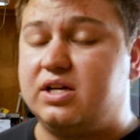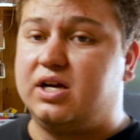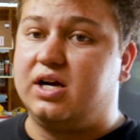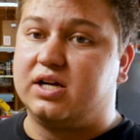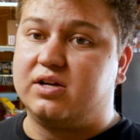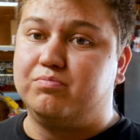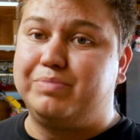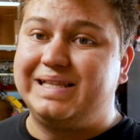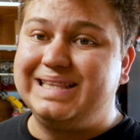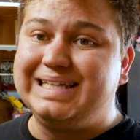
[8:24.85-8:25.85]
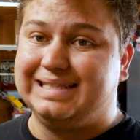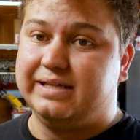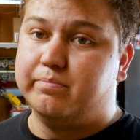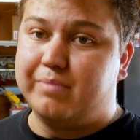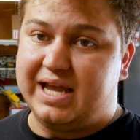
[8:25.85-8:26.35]

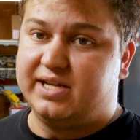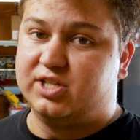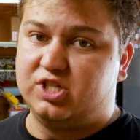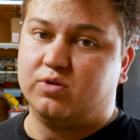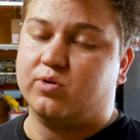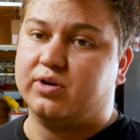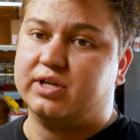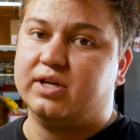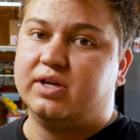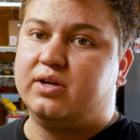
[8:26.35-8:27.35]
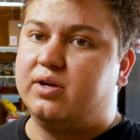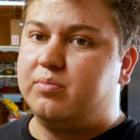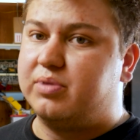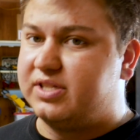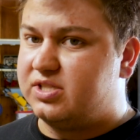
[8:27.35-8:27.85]
completely mandatory,
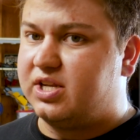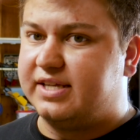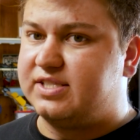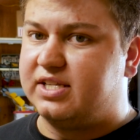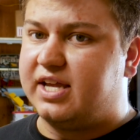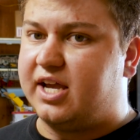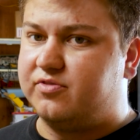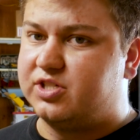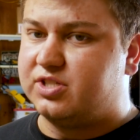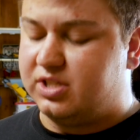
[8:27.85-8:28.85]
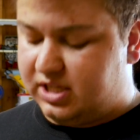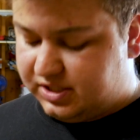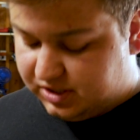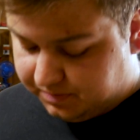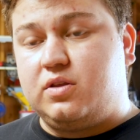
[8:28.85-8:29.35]
but it's a nice thing to have just in case.